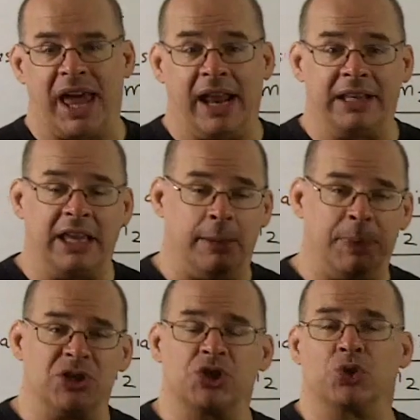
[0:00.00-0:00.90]
and
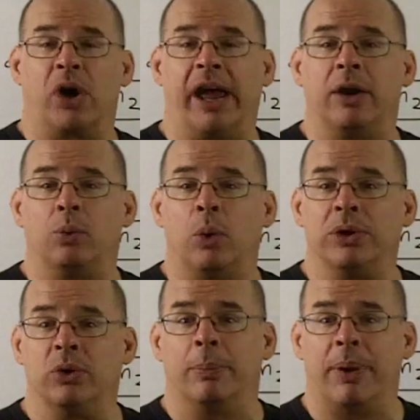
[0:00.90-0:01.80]
keeping straight what we
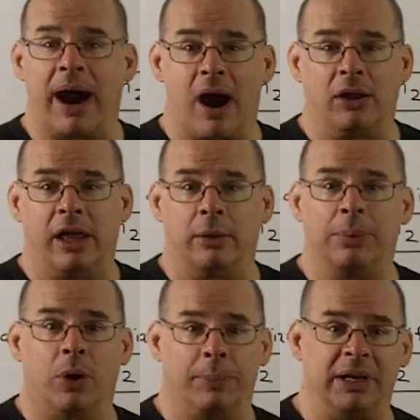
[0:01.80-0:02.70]
do at parallel and
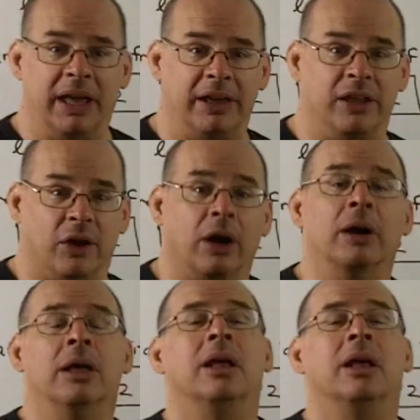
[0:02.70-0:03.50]
perpendicular.